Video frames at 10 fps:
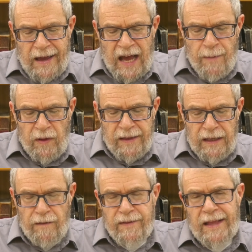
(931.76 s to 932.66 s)
I
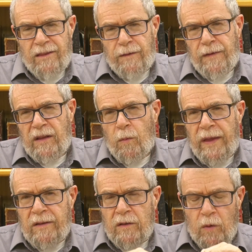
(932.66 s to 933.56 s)
believe that the
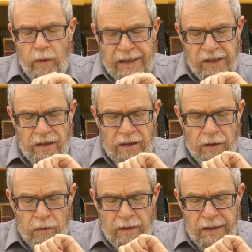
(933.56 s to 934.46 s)
fundamental question
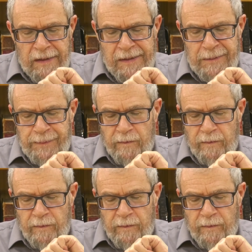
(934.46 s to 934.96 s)
here is,